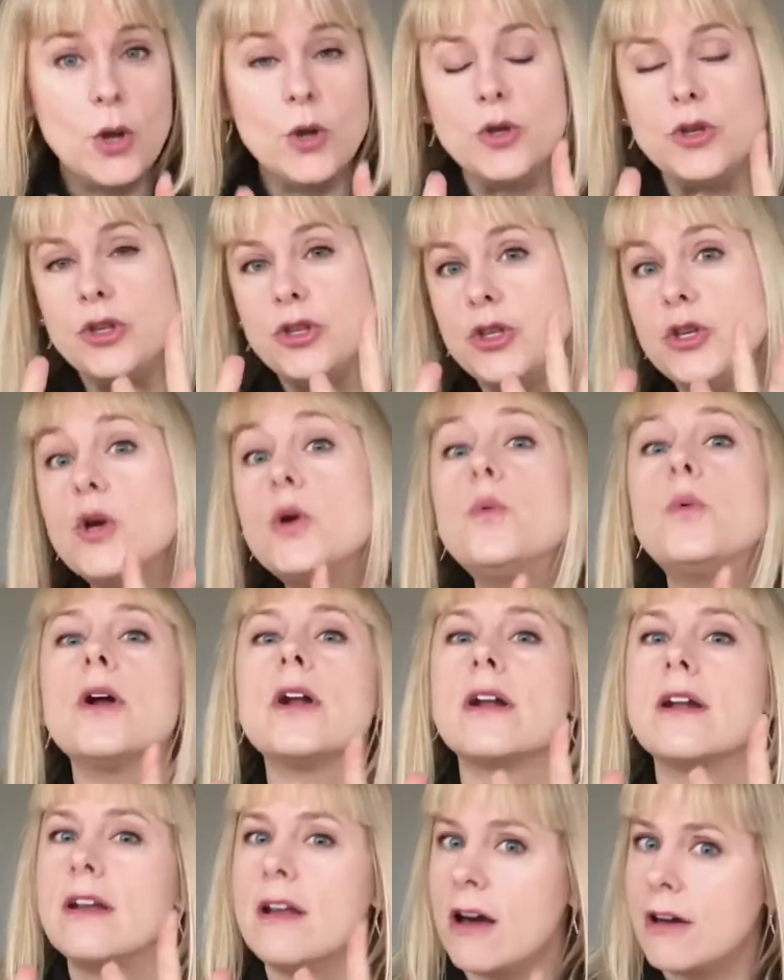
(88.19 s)
You
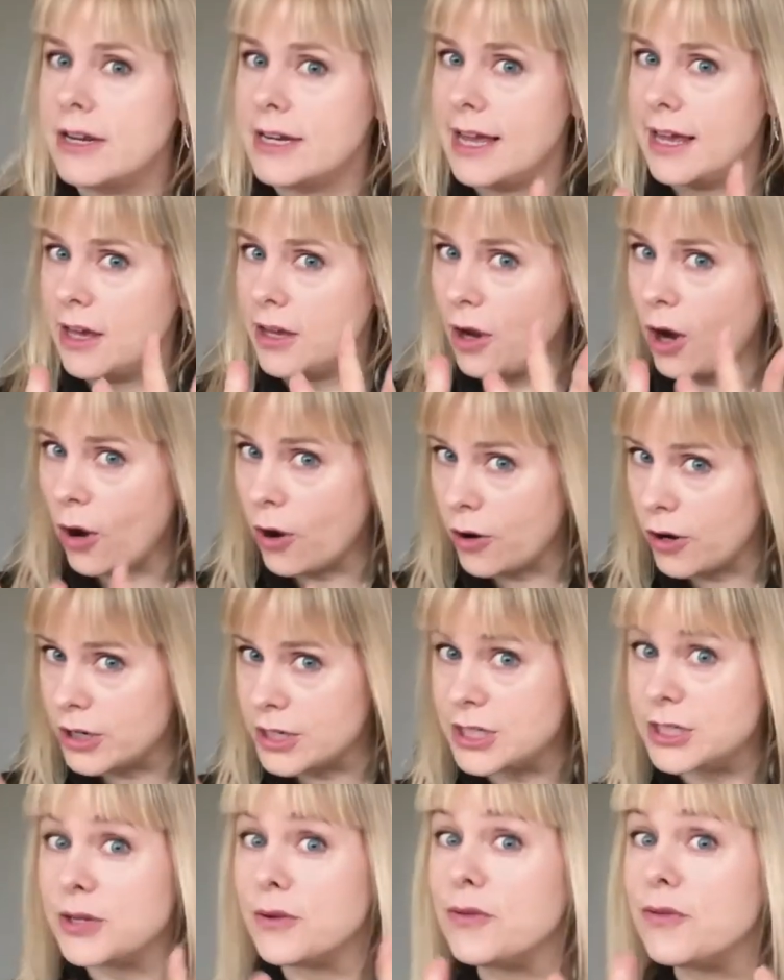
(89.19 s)
were not
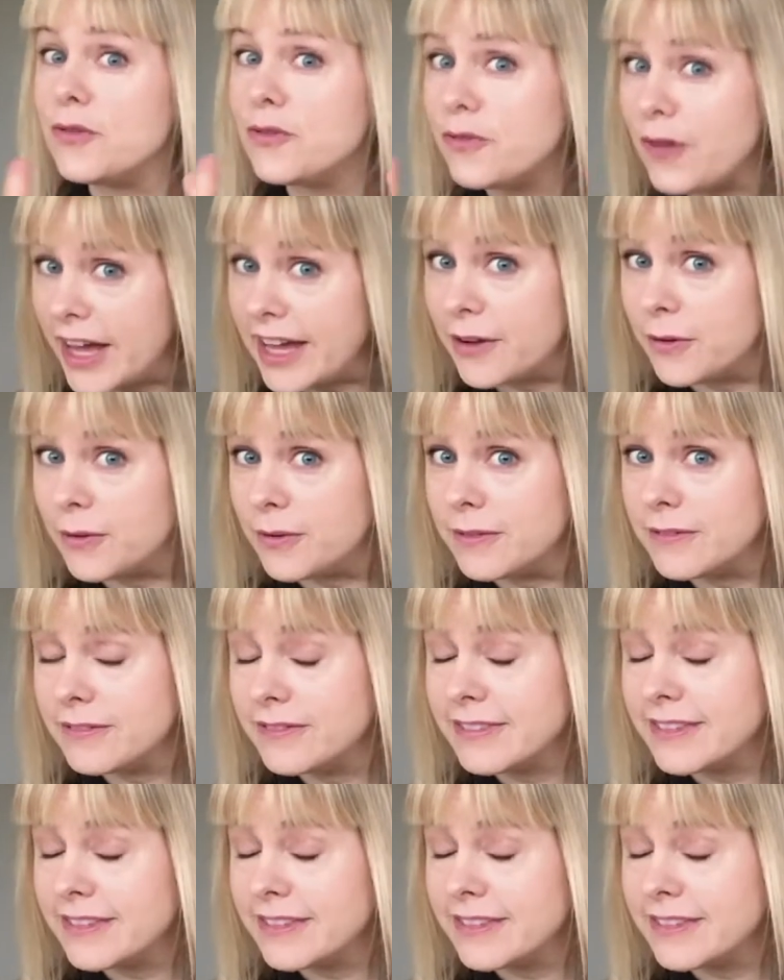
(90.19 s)
encouraged to fail.